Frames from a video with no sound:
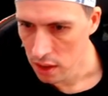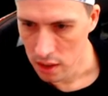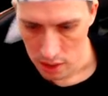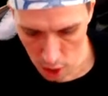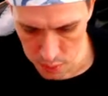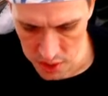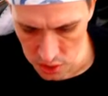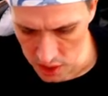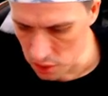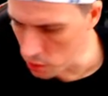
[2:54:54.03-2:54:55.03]
Hope you're
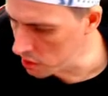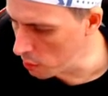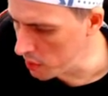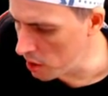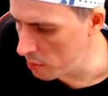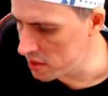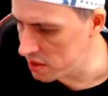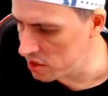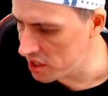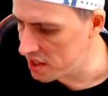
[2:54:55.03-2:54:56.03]
doing good, Gil. We got
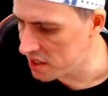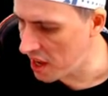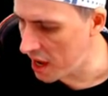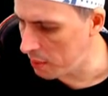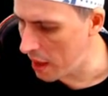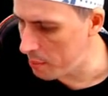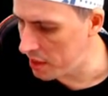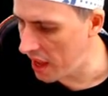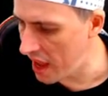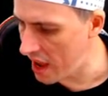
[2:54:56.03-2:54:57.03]
Mr. G's Game Lab
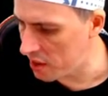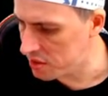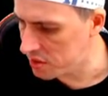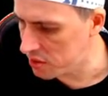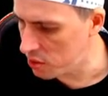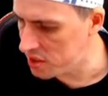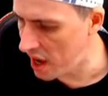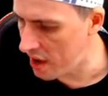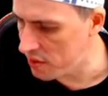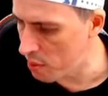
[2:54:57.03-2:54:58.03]
in the house. Good
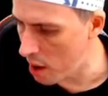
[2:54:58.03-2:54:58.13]
to have you, my